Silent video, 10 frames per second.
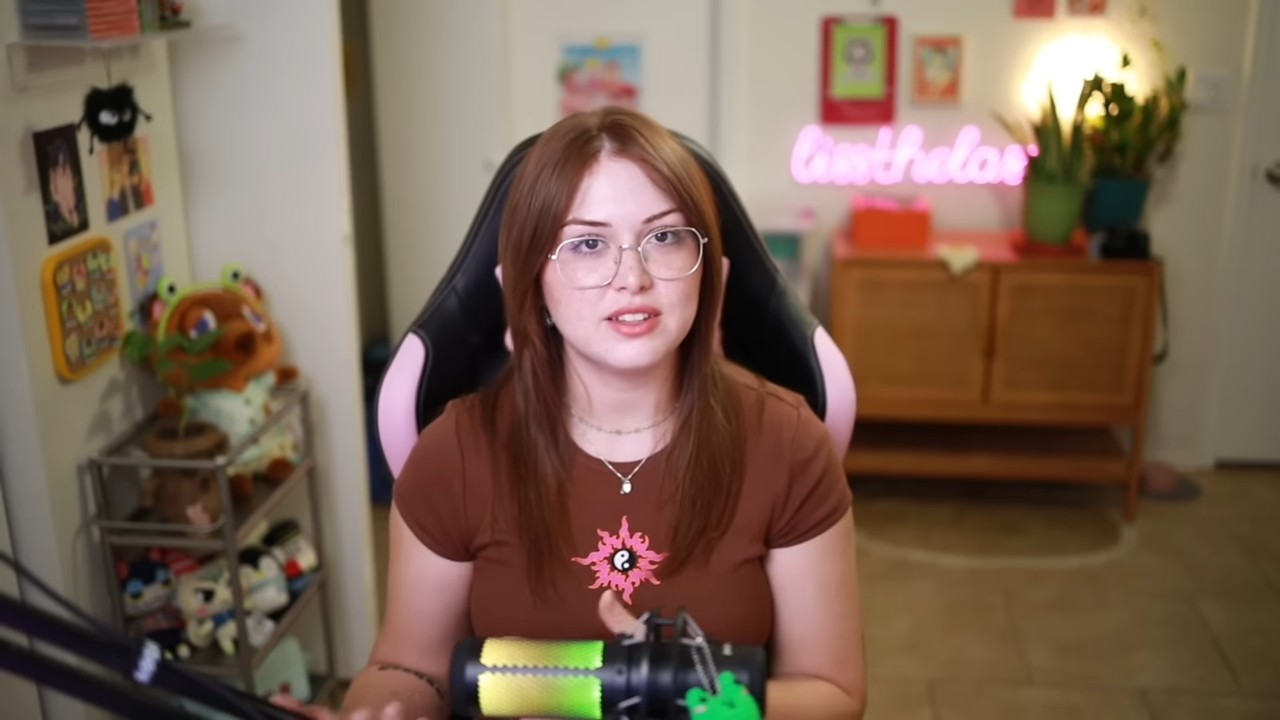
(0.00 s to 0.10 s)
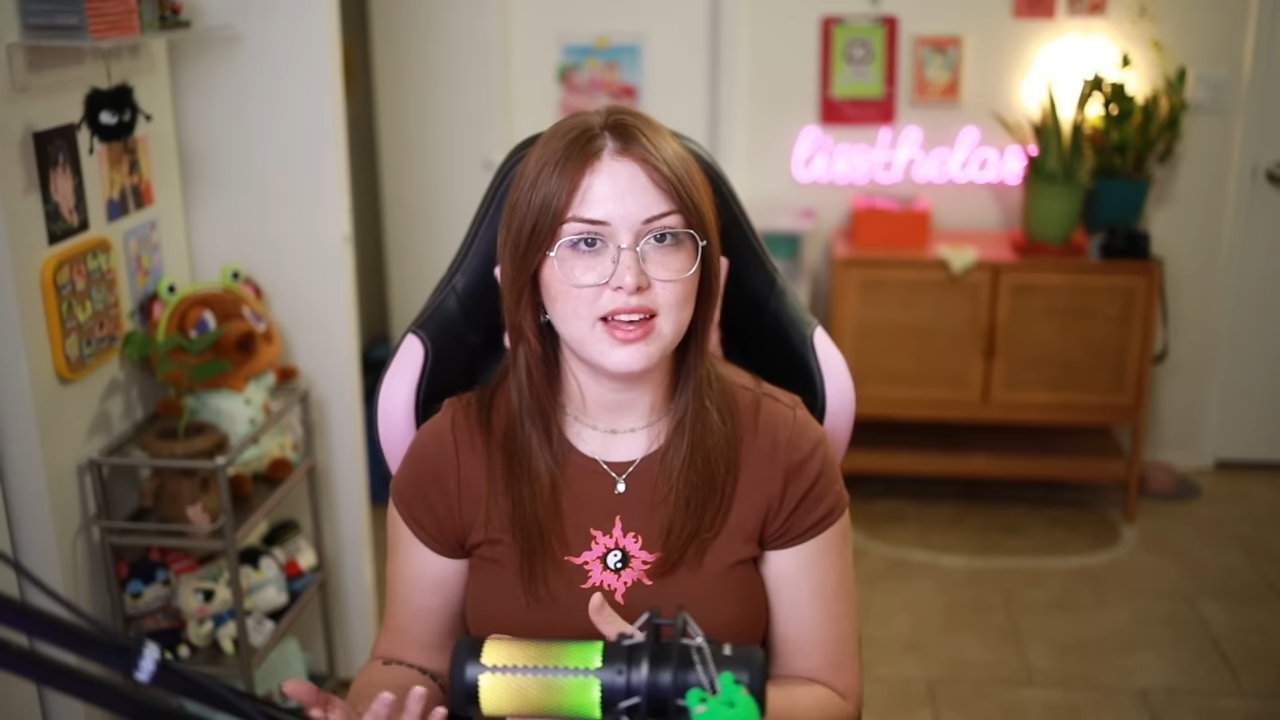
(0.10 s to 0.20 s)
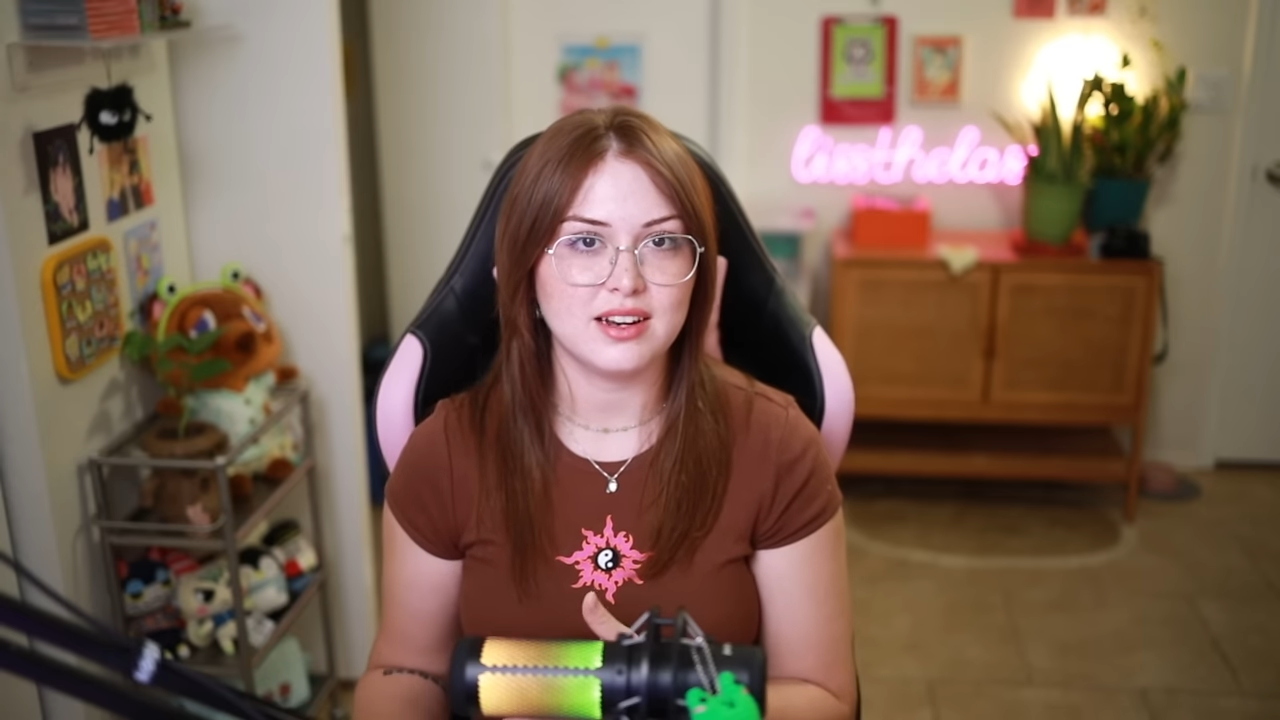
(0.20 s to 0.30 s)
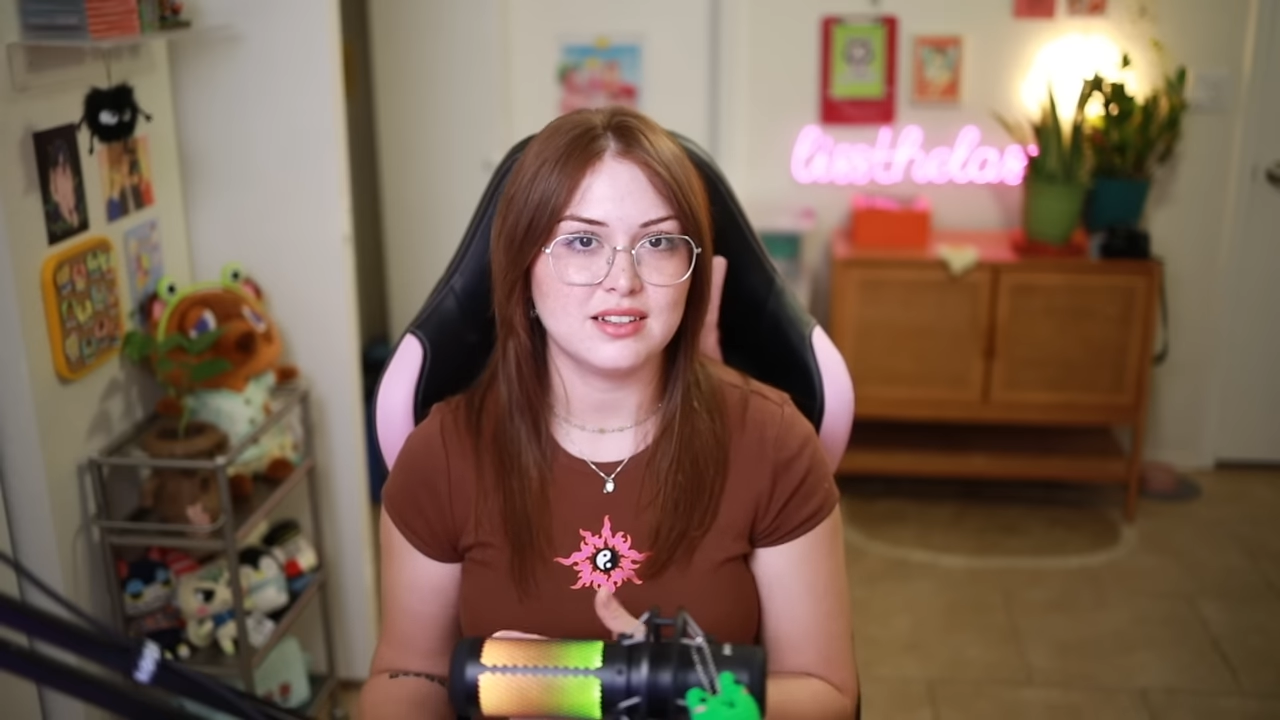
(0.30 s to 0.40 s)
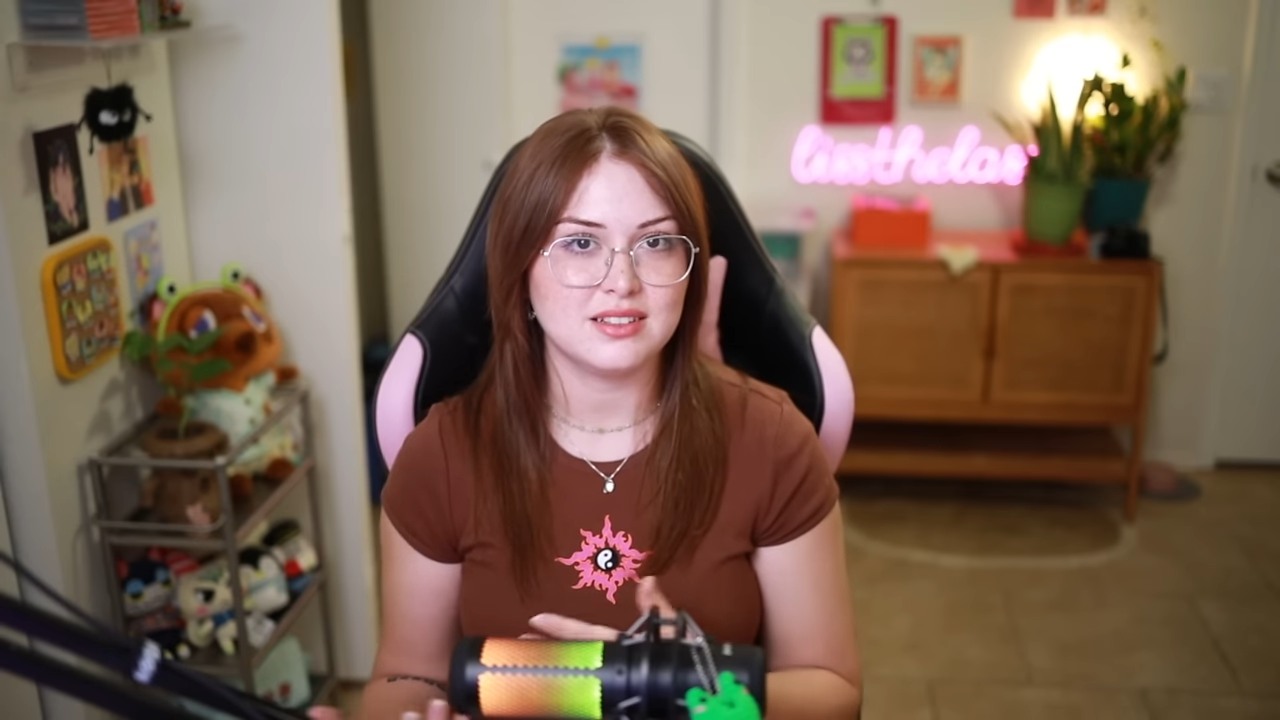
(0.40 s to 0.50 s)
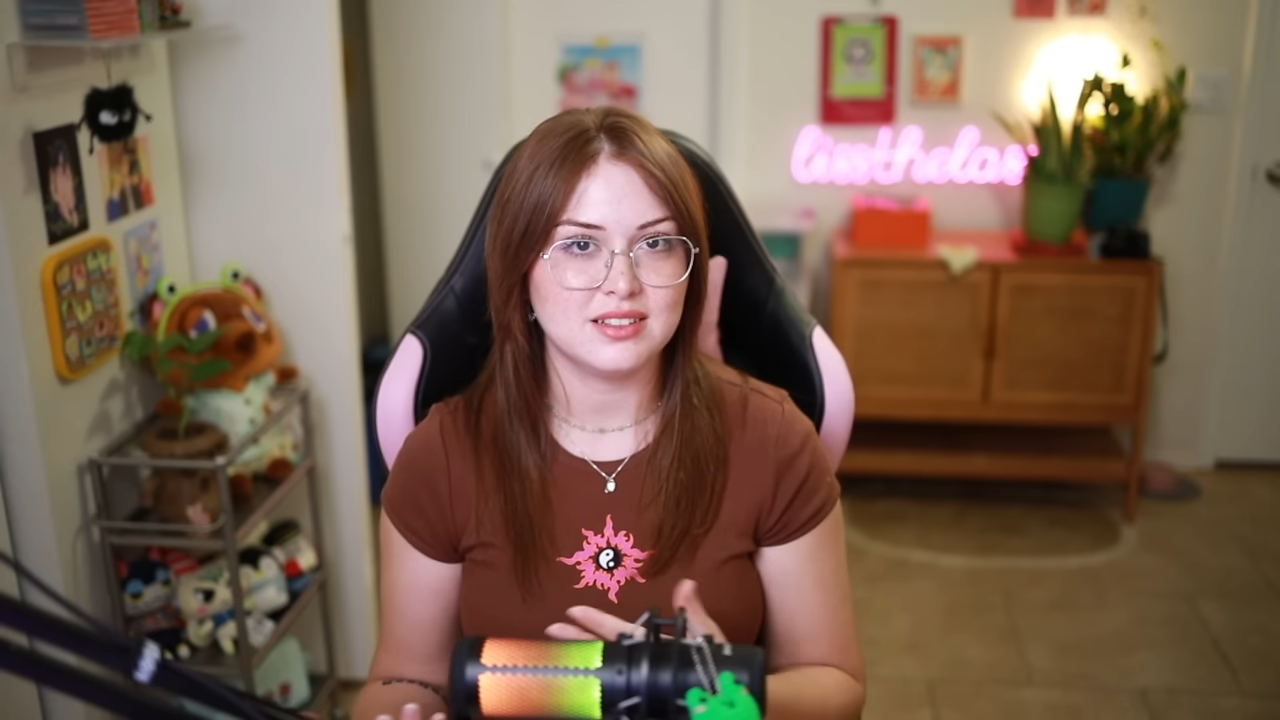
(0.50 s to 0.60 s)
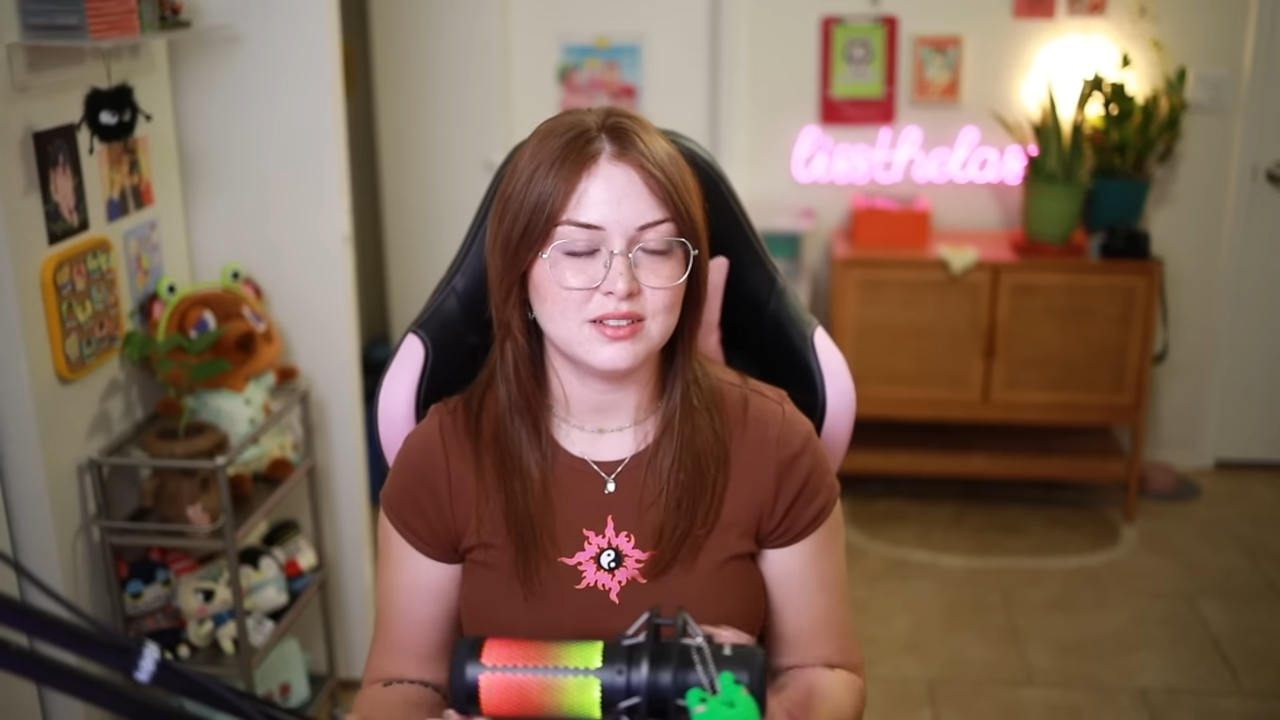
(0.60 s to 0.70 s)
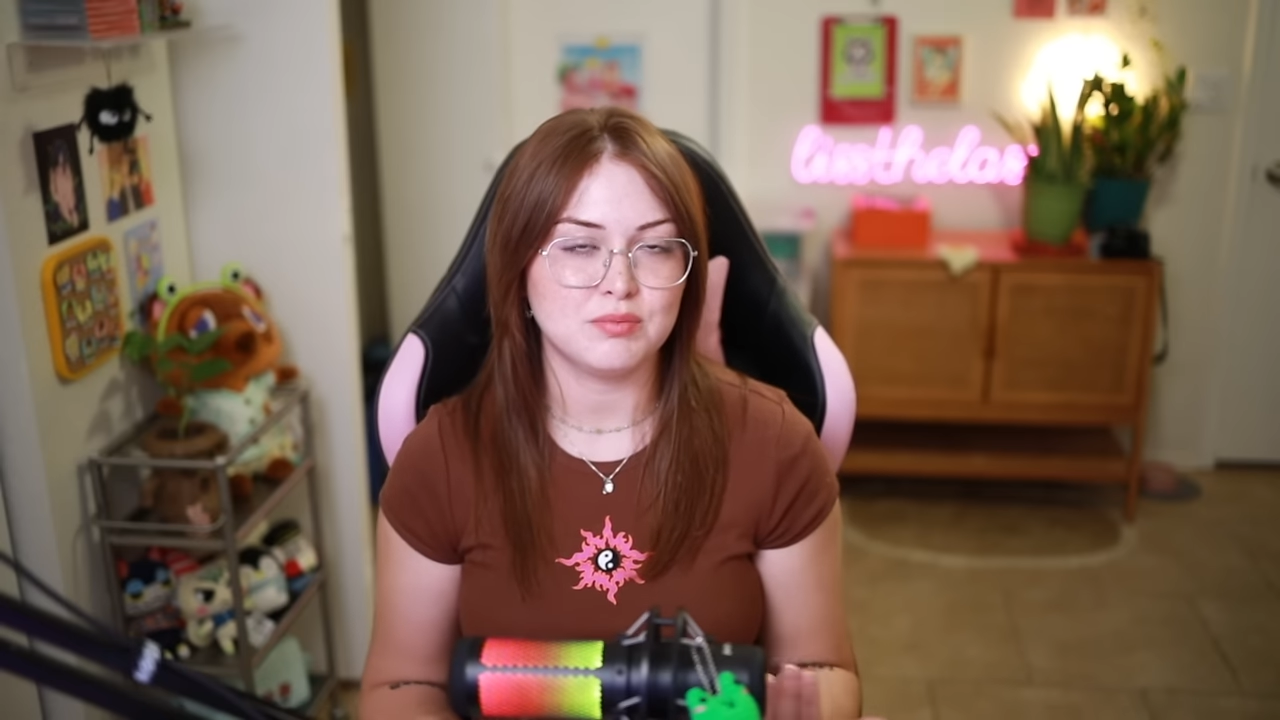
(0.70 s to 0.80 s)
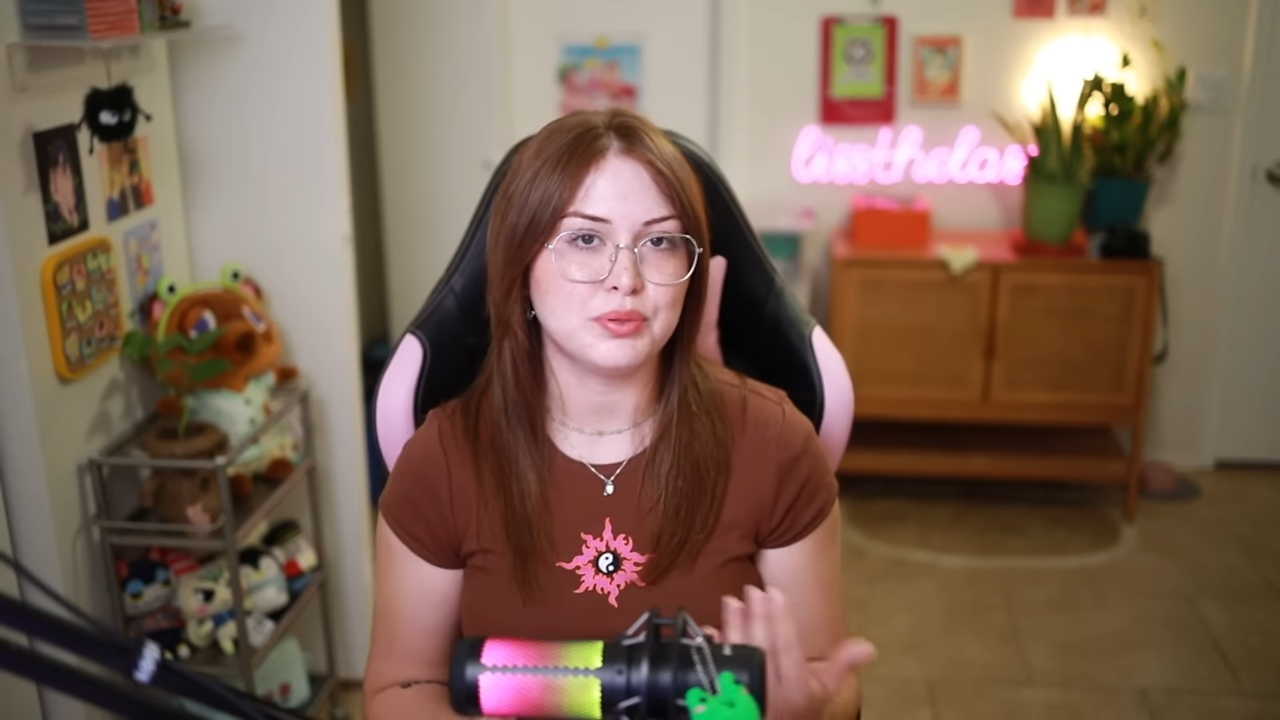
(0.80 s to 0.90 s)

than the